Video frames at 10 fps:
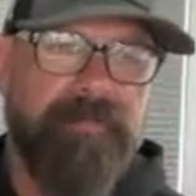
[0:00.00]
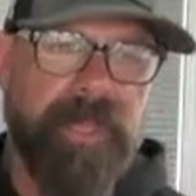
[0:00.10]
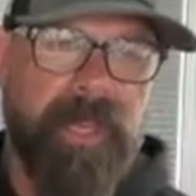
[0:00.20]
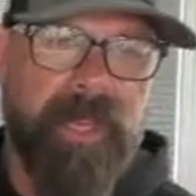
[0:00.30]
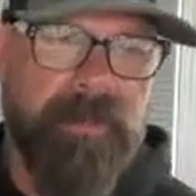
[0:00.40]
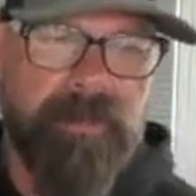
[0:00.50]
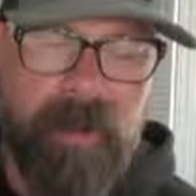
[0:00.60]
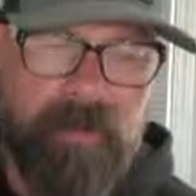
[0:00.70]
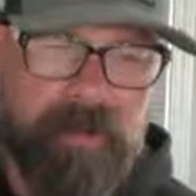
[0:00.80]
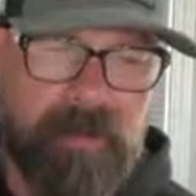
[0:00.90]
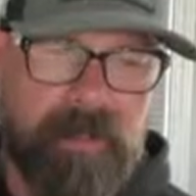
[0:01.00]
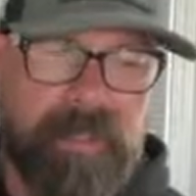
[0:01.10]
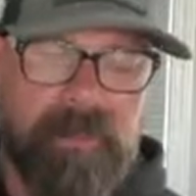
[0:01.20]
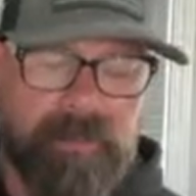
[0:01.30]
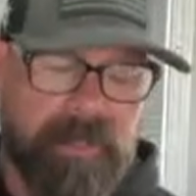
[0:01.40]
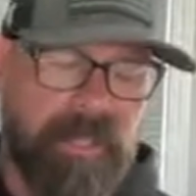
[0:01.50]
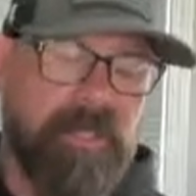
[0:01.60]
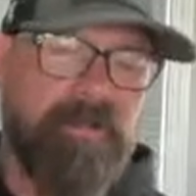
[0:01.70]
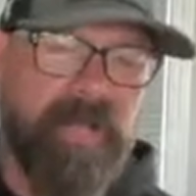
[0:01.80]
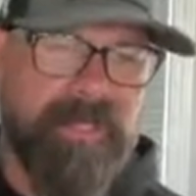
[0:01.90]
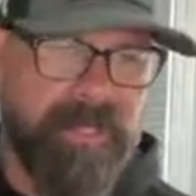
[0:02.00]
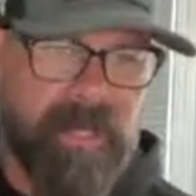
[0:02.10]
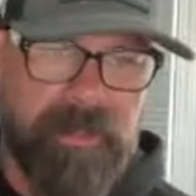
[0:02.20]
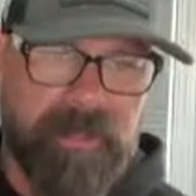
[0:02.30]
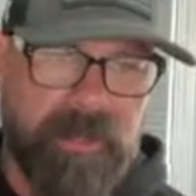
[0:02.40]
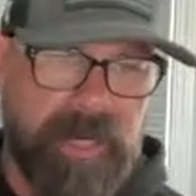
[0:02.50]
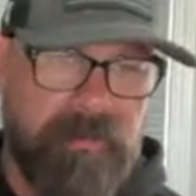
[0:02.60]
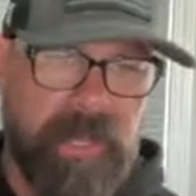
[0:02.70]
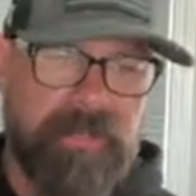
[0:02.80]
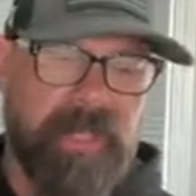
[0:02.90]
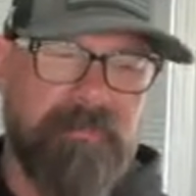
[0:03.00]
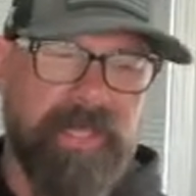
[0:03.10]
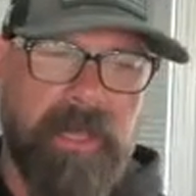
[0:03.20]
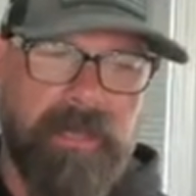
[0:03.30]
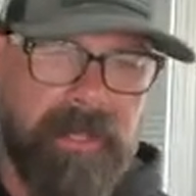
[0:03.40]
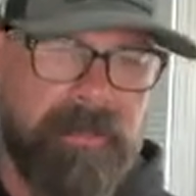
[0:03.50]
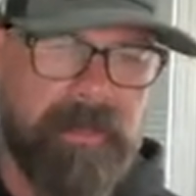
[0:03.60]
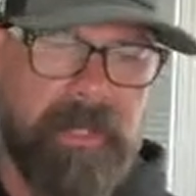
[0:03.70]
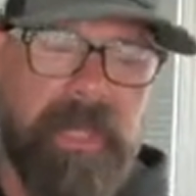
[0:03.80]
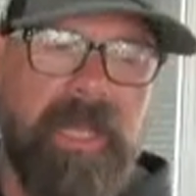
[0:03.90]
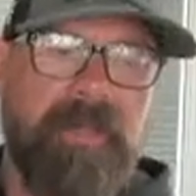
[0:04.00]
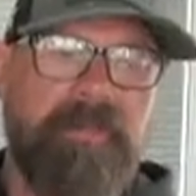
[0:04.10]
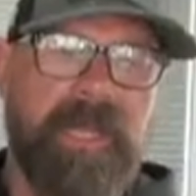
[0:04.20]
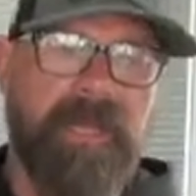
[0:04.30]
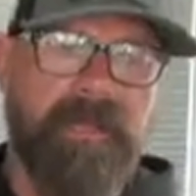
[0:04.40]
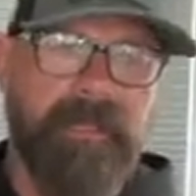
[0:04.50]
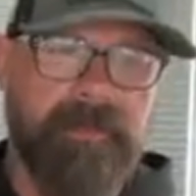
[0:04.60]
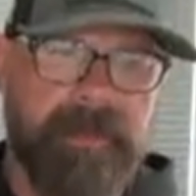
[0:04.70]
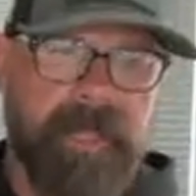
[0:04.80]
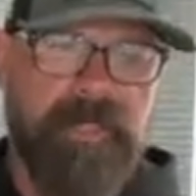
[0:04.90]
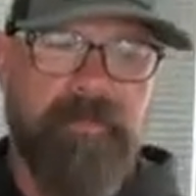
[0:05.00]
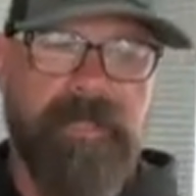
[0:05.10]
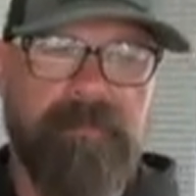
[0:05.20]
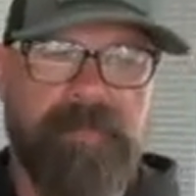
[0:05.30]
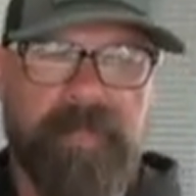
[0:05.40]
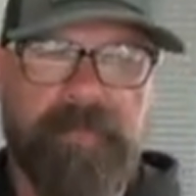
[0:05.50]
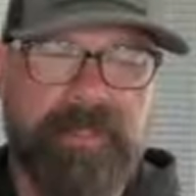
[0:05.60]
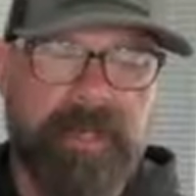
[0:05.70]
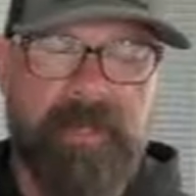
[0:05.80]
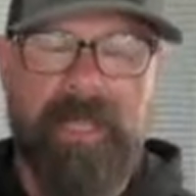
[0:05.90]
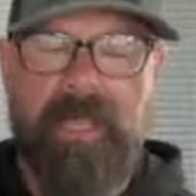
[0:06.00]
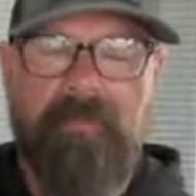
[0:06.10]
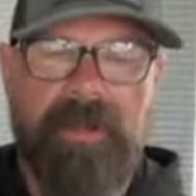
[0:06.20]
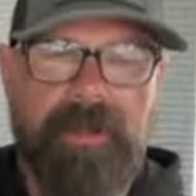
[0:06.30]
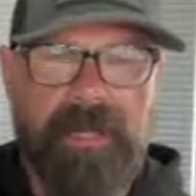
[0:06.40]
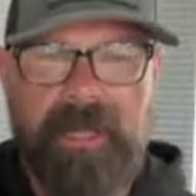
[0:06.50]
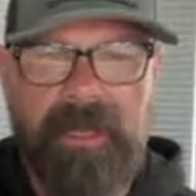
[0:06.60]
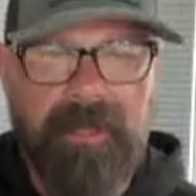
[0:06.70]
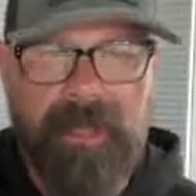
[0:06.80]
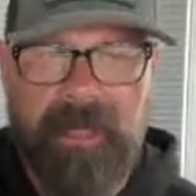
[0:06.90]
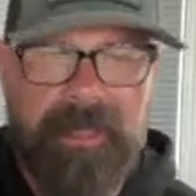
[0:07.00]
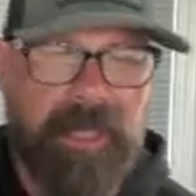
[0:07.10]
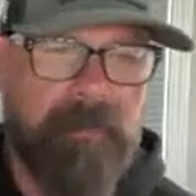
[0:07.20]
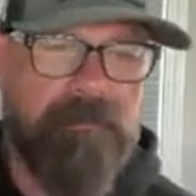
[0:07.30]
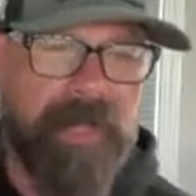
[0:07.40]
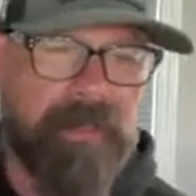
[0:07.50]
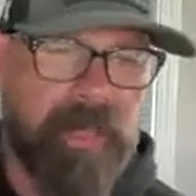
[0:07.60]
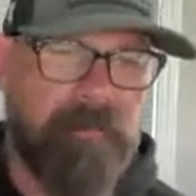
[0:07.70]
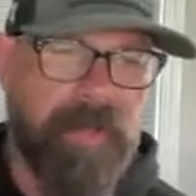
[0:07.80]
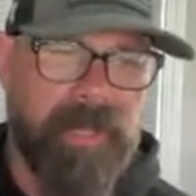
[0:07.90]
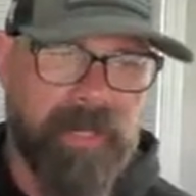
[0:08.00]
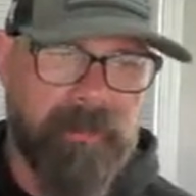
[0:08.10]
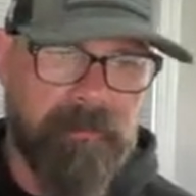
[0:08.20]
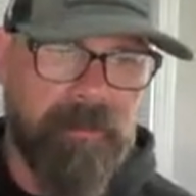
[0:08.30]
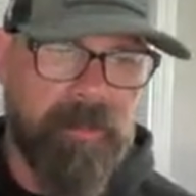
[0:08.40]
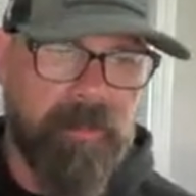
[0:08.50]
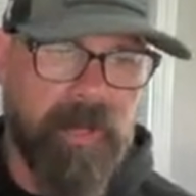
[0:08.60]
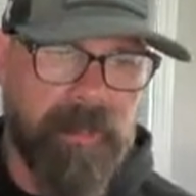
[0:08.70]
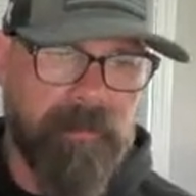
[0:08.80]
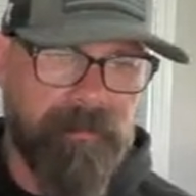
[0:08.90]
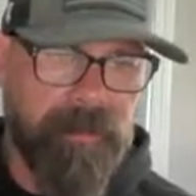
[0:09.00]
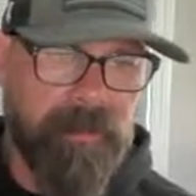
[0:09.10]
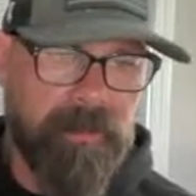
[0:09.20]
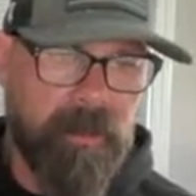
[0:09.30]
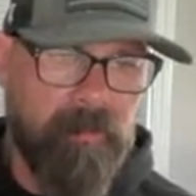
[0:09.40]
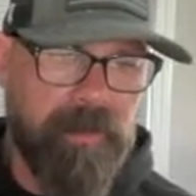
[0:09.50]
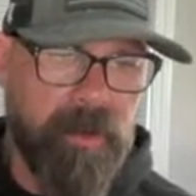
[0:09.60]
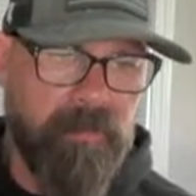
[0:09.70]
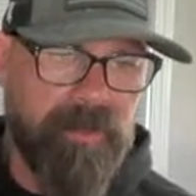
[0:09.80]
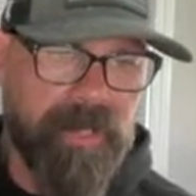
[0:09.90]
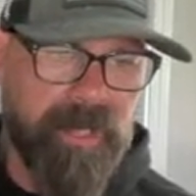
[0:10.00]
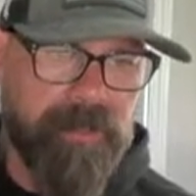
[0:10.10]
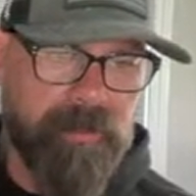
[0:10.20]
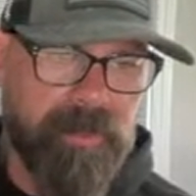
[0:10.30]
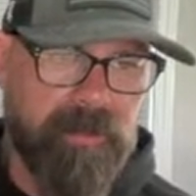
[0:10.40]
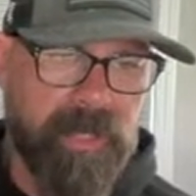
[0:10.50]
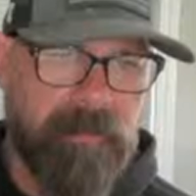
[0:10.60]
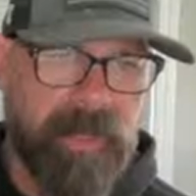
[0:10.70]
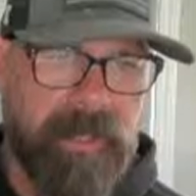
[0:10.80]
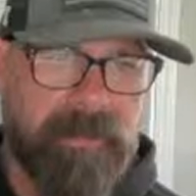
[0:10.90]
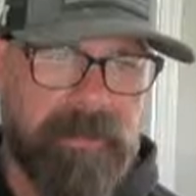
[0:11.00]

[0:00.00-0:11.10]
And don't get crazy on the training max. I'm telling you. I am telling you. That's when when your ego is going to take a big dump on you real quick. Don't be overzealous with the training max.